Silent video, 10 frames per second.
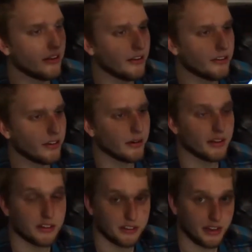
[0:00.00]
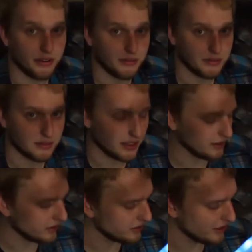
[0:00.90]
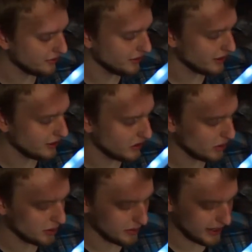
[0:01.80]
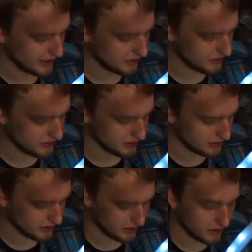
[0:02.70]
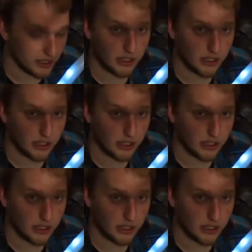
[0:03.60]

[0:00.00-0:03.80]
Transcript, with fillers: So this is it. It looks different than the normal banks just to